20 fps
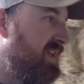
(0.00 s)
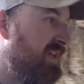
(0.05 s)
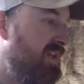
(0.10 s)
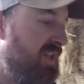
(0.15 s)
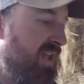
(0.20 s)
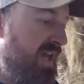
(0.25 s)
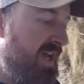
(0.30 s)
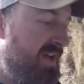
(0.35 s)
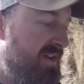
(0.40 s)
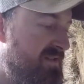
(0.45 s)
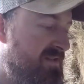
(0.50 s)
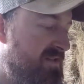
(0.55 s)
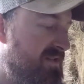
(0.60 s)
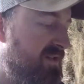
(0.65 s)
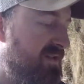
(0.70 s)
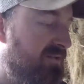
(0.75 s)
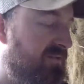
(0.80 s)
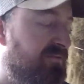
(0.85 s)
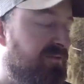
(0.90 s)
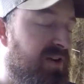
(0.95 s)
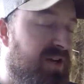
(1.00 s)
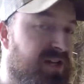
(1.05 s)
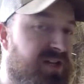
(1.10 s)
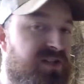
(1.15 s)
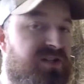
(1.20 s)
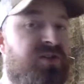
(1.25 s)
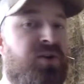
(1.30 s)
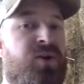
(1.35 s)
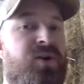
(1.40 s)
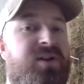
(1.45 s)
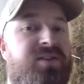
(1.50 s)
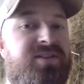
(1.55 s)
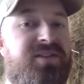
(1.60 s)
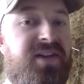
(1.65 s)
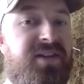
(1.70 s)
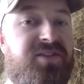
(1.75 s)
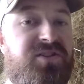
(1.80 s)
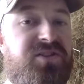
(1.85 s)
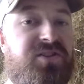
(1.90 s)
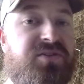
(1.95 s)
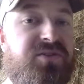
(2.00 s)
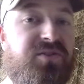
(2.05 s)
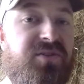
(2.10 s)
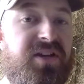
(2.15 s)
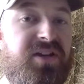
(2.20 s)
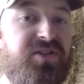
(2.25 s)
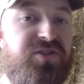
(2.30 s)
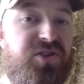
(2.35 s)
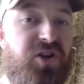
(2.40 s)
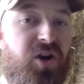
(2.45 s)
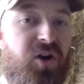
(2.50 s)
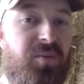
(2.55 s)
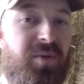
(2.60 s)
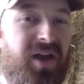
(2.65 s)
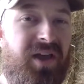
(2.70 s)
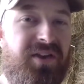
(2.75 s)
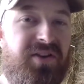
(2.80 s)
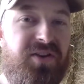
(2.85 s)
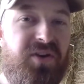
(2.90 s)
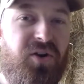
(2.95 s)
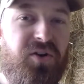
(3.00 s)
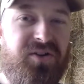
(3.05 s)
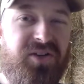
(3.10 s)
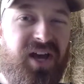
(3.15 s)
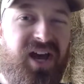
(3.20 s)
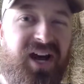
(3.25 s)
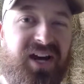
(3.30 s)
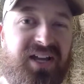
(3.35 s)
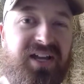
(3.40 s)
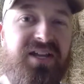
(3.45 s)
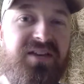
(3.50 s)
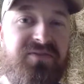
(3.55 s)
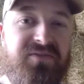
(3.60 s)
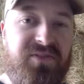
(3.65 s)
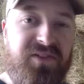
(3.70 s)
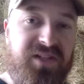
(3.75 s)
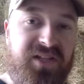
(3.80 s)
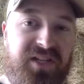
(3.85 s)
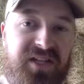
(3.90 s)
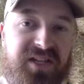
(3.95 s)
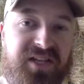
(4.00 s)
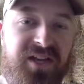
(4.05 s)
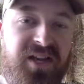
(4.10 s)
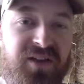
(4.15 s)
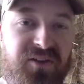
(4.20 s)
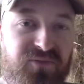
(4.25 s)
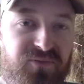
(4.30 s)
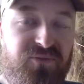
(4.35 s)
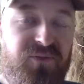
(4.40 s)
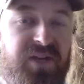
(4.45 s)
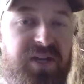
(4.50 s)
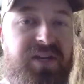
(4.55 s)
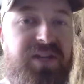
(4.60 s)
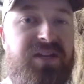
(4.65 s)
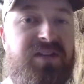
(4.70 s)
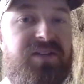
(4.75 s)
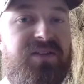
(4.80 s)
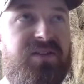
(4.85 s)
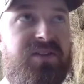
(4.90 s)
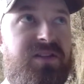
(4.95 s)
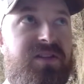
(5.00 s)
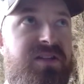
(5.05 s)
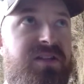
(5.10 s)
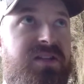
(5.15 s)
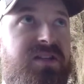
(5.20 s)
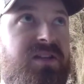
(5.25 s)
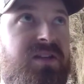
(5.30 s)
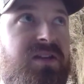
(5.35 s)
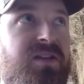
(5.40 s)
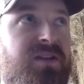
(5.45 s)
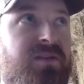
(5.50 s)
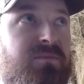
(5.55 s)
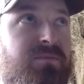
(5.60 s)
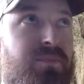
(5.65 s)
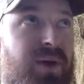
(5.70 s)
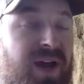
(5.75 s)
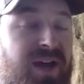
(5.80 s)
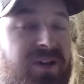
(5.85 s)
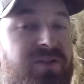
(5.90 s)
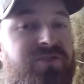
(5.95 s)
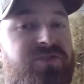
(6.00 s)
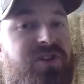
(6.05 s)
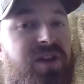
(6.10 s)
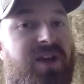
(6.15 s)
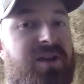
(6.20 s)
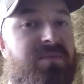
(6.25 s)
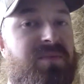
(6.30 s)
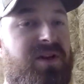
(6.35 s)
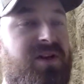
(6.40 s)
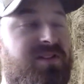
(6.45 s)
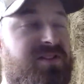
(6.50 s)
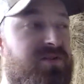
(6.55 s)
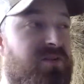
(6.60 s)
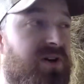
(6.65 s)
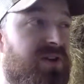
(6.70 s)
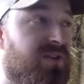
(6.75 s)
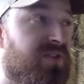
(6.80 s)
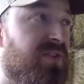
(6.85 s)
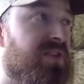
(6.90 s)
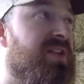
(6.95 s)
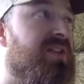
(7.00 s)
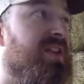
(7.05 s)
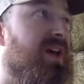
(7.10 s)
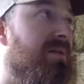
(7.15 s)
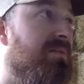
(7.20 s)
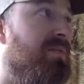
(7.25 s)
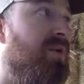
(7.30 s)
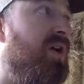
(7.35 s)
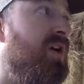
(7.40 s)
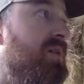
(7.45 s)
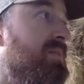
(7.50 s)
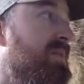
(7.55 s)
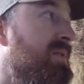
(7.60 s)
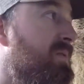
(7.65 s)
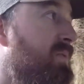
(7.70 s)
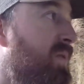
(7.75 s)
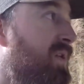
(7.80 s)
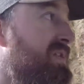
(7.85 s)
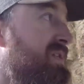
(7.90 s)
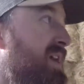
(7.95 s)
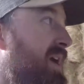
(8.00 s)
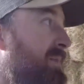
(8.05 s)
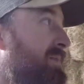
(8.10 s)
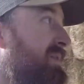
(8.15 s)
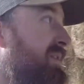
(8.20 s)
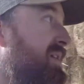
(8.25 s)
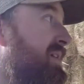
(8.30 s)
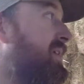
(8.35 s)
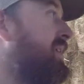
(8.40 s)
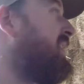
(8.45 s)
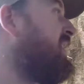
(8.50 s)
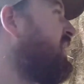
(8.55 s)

allows the feeder tines to actually do their job and not unevenly feed the bale chamber. So I think that might have been what's happening.